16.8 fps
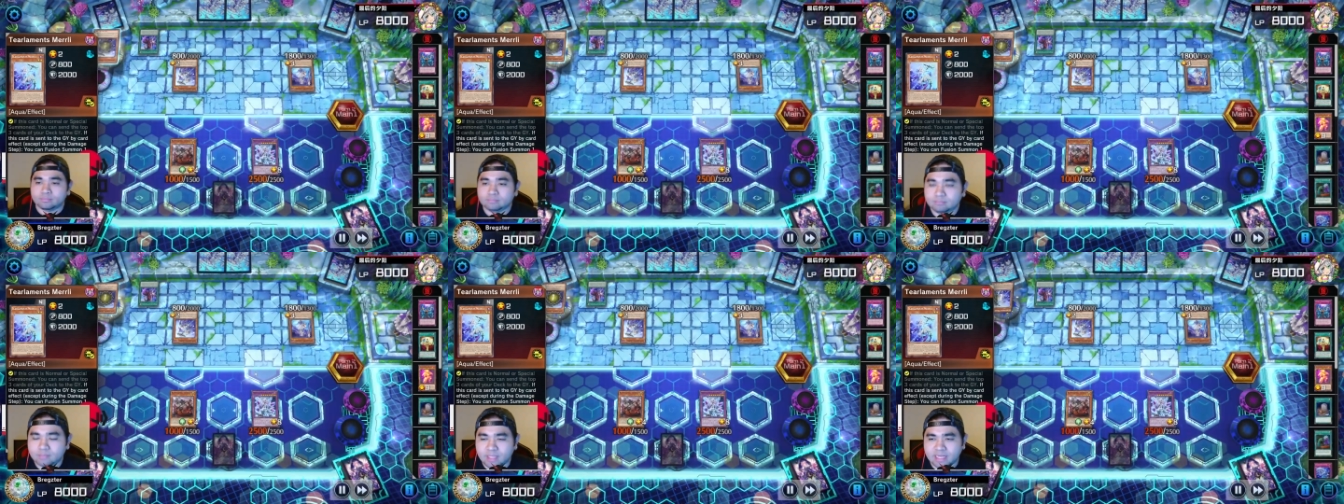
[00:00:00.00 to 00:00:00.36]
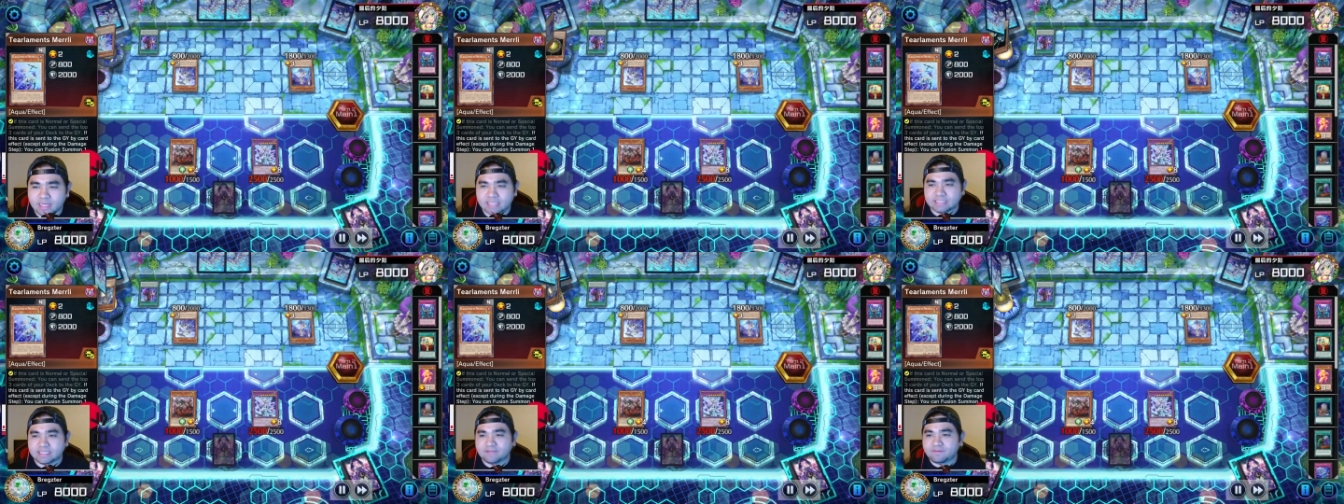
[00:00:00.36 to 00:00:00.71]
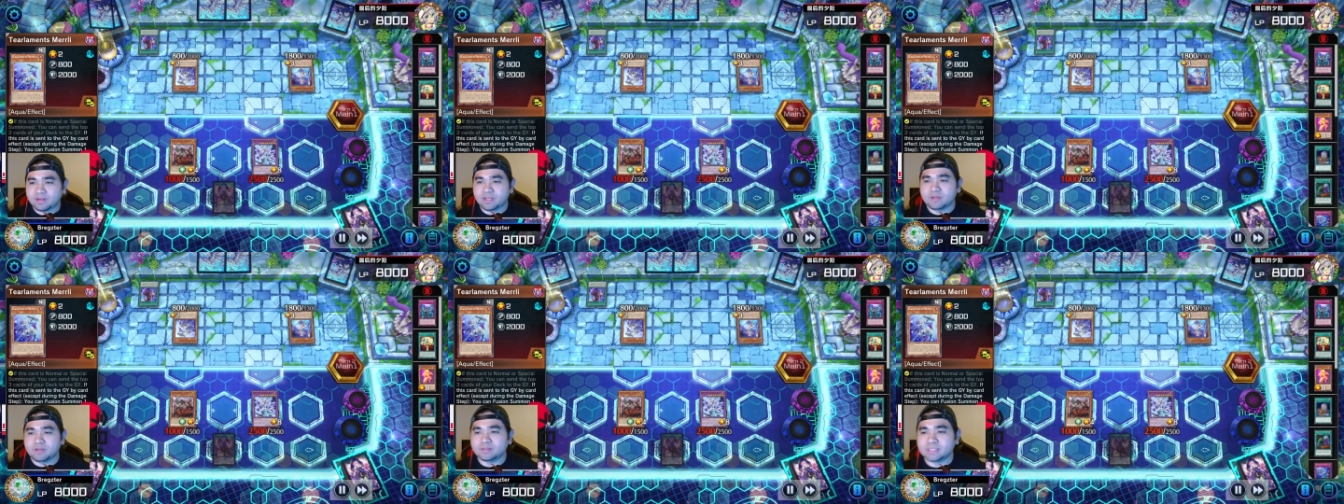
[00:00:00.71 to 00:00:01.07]
And he's
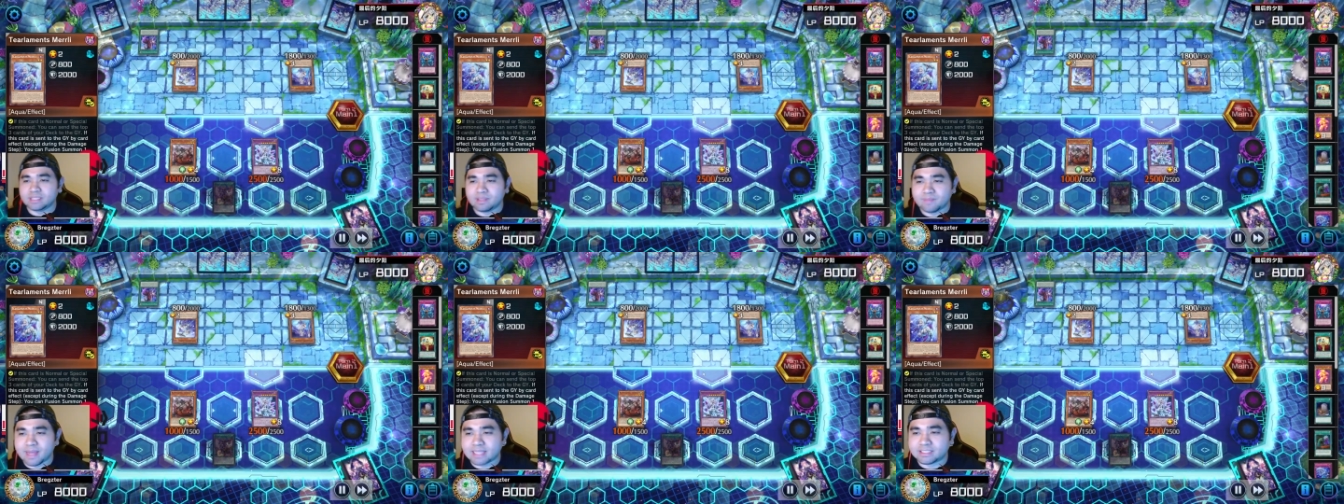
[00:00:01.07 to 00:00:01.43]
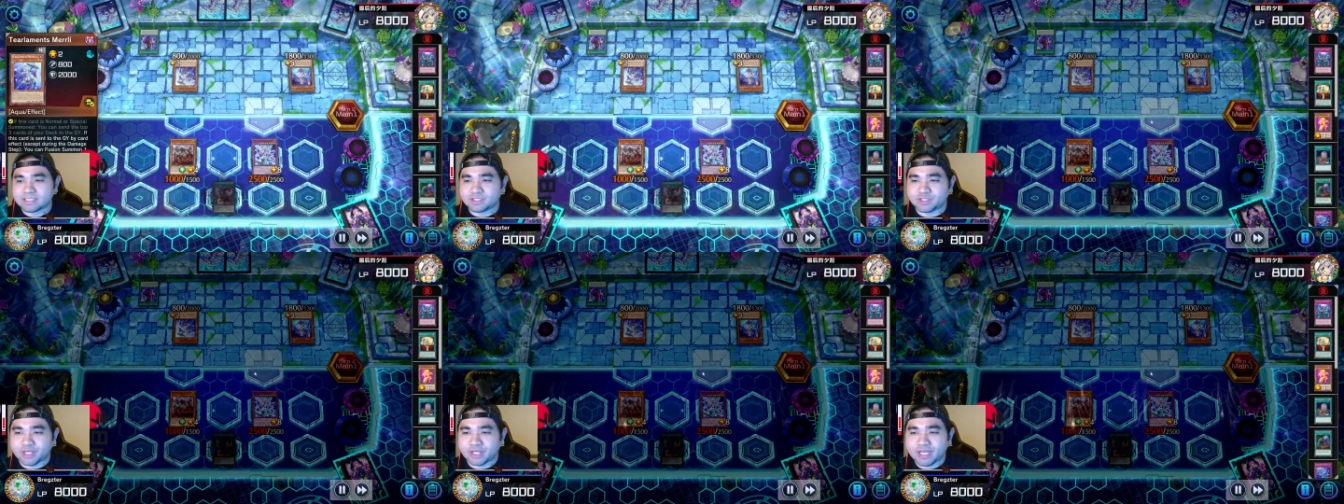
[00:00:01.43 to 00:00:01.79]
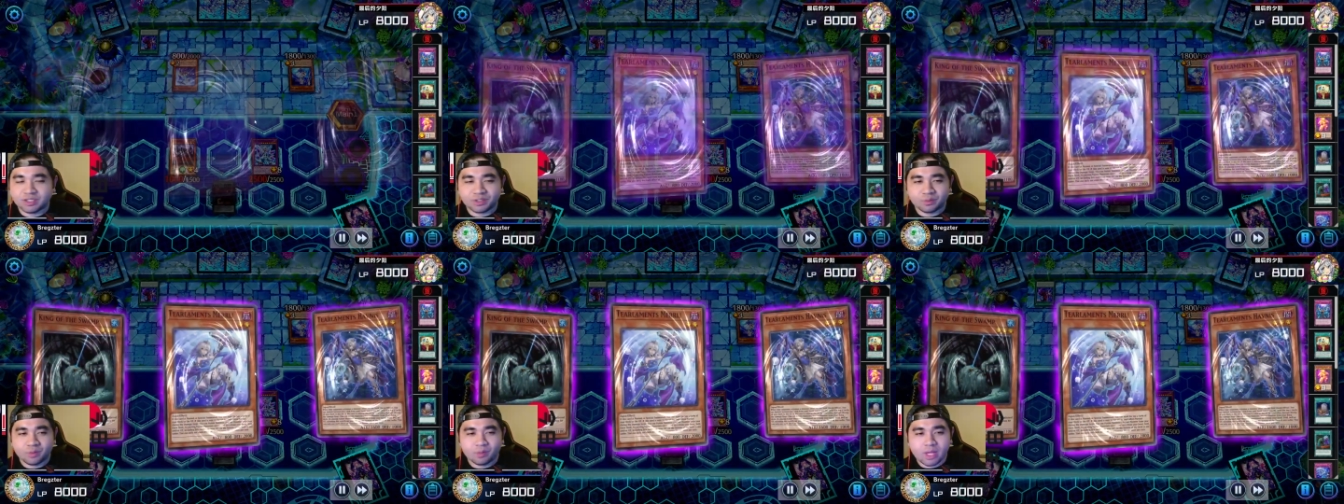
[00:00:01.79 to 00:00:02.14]
even using the mass
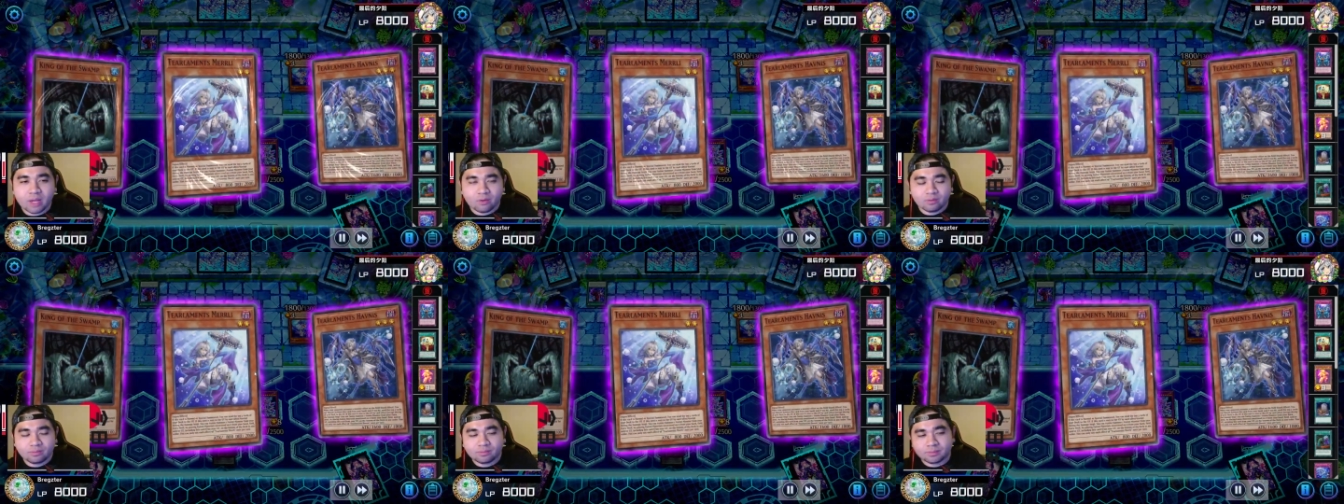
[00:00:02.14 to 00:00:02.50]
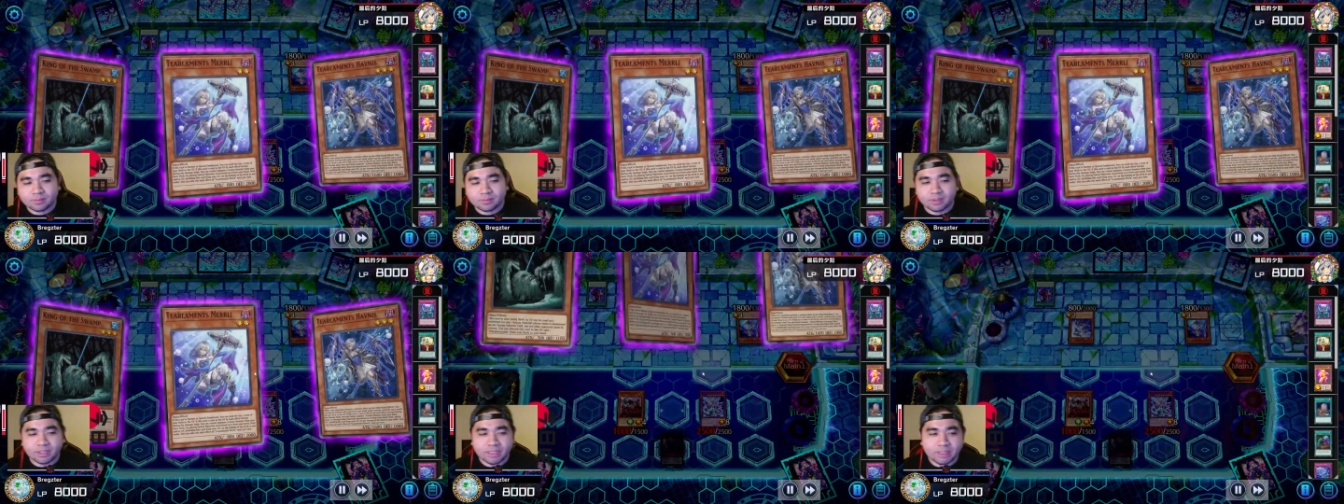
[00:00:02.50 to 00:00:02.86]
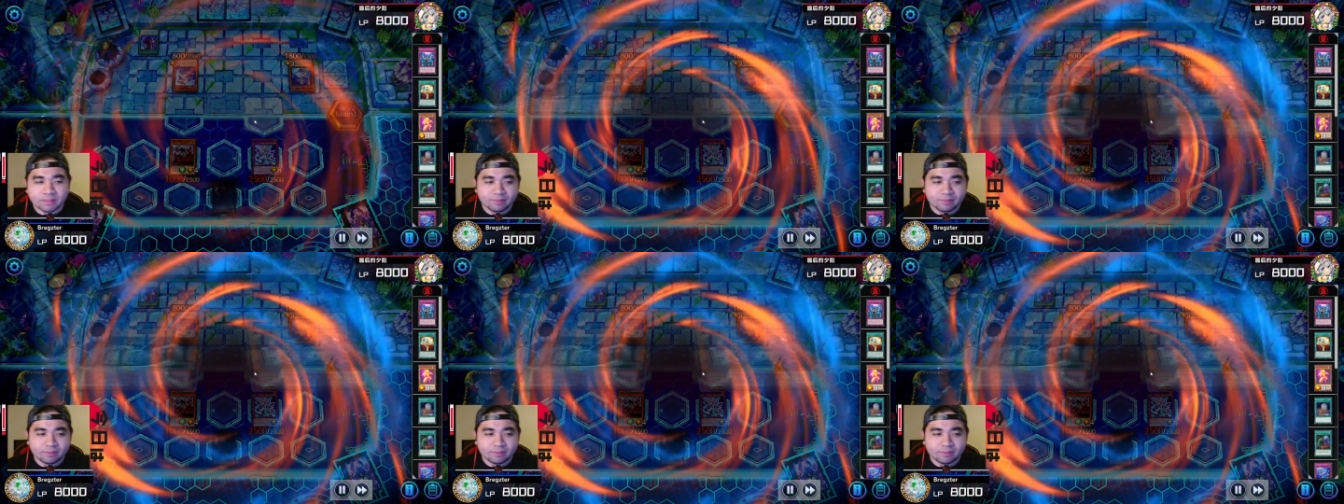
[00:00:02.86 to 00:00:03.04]
change. Wow. Oh.